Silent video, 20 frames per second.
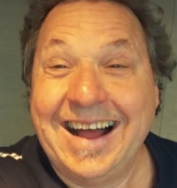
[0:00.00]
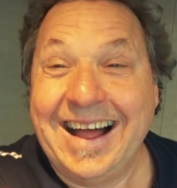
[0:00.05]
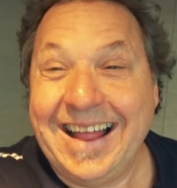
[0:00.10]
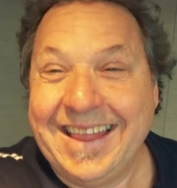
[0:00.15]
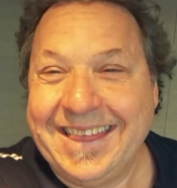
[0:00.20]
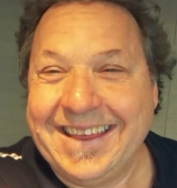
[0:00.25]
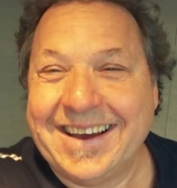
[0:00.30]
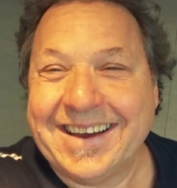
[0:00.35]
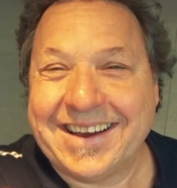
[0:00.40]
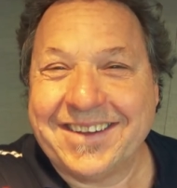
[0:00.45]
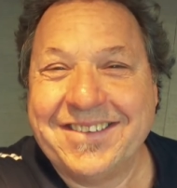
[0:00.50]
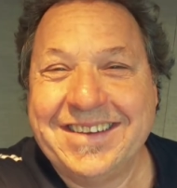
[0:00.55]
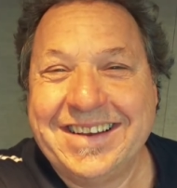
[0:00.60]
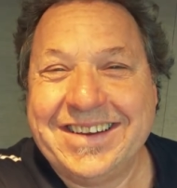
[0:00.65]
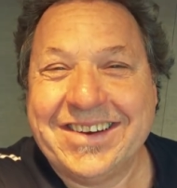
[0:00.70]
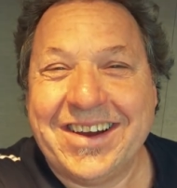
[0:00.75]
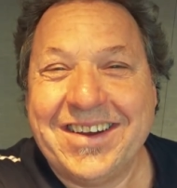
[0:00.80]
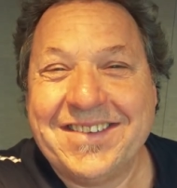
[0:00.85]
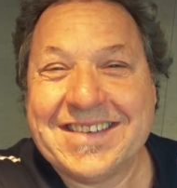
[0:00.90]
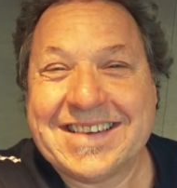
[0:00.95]
I think I'm going to
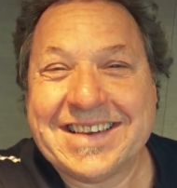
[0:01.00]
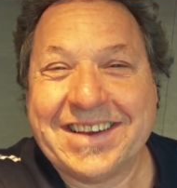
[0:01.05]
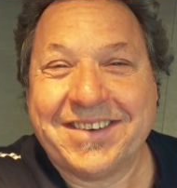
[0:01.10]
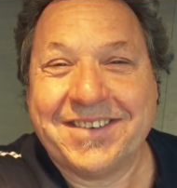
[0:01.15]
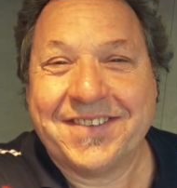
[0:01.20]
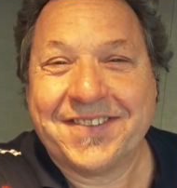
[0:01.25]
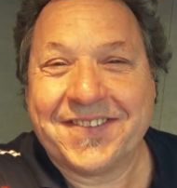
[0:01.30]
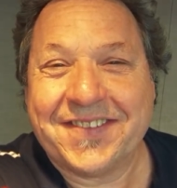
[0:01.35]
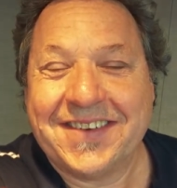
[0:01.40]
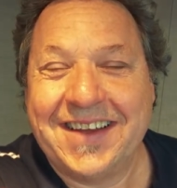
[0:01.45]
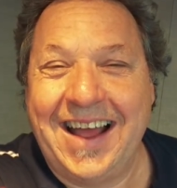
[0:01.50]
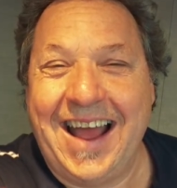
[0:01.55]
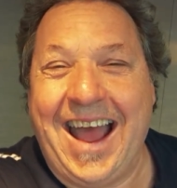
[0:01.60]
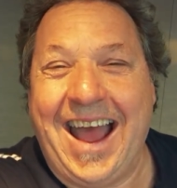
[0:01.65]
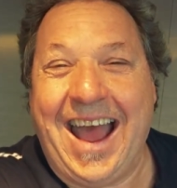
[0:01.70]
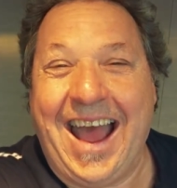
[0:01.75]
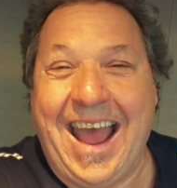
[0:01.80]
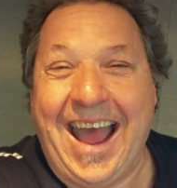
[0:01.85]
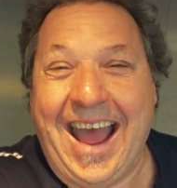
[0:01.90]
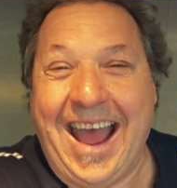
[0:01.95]
enjoy myself. I
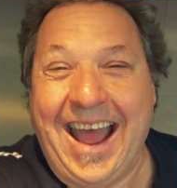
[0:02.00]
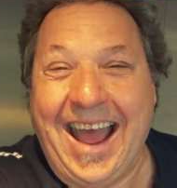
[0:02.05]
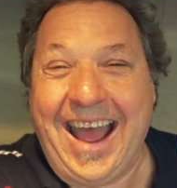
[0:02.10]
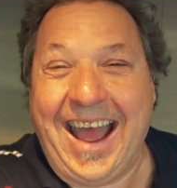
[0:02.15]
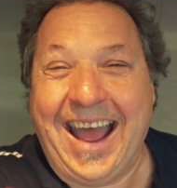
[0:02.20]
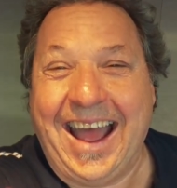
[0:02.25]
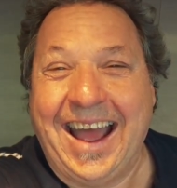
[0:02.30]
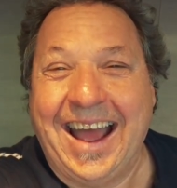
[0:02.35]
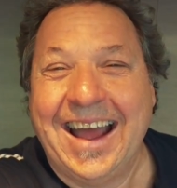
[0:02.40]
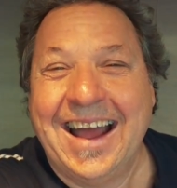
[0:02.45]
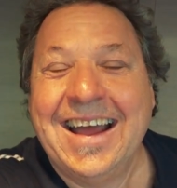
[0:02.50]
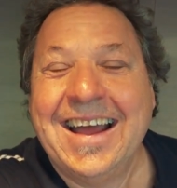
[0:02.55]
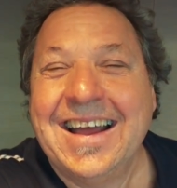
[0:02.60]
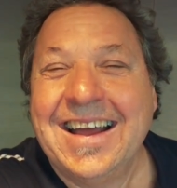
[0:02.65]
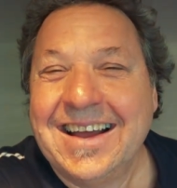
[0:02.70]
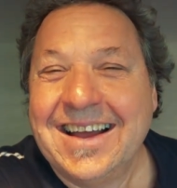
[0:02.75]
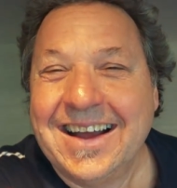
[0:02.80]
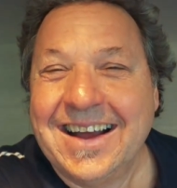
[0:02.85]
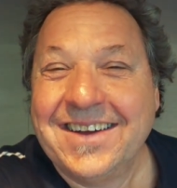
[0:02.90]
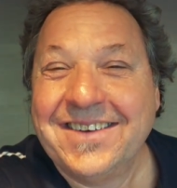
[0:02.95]

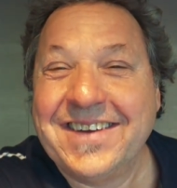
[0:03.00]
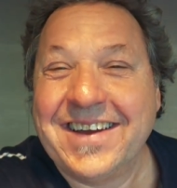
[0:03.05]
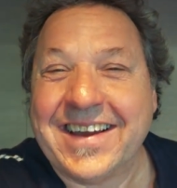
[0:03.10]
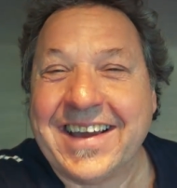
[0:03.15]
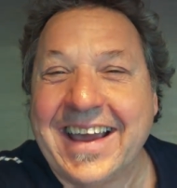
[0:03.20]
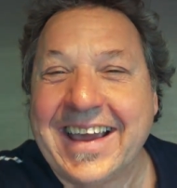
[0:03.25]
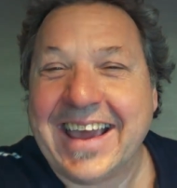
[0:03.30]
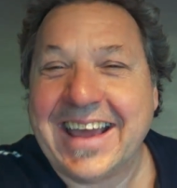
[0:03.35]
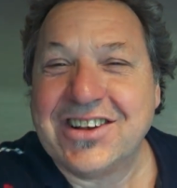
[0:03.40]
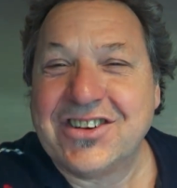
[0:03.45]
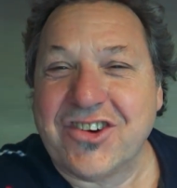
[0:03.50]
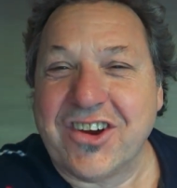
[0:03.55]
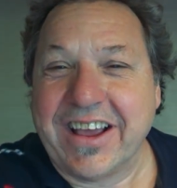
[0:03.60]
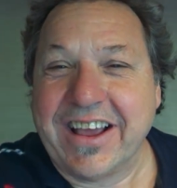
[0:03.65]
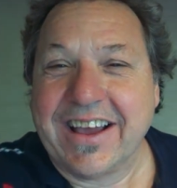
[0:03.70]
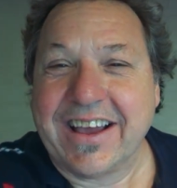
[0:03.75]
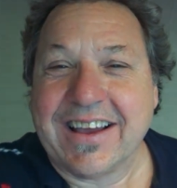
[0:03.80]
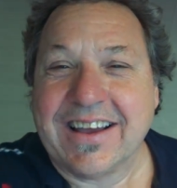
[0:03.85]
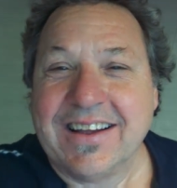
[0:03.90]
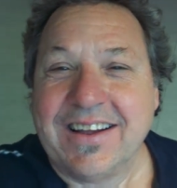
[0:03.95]
think I'm going to get a
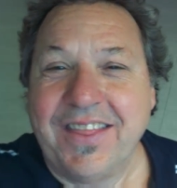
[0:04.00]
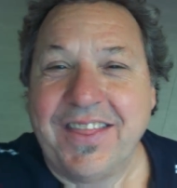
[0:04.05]
drink.